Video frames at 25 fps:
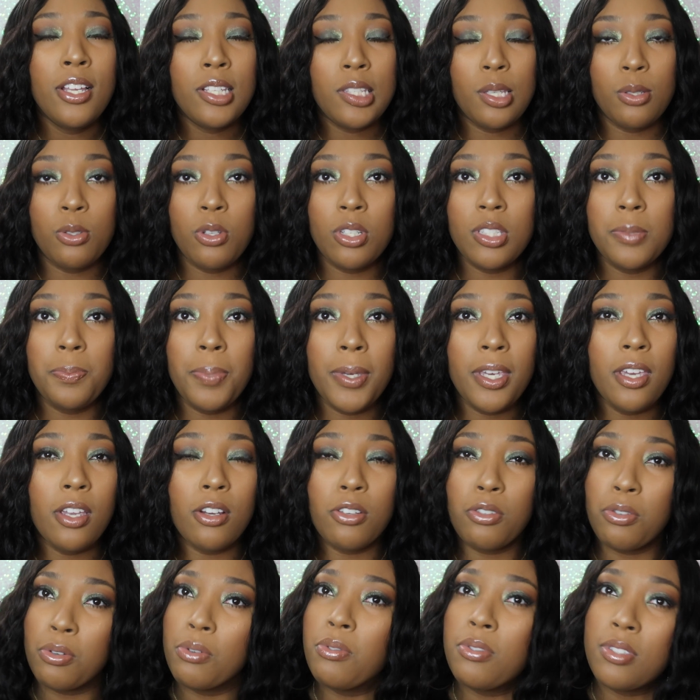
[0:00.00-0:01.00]
So just be
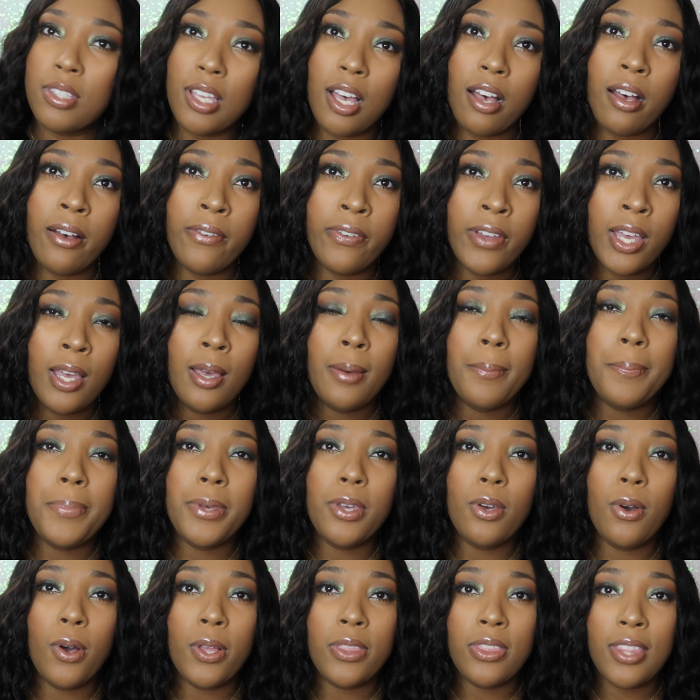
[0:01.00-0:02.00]
your true self,
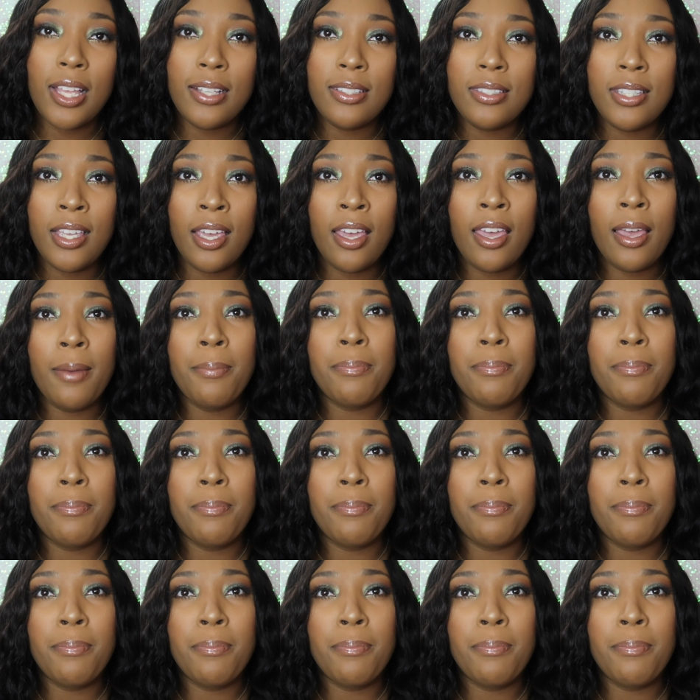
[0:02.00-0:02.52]
be authentic,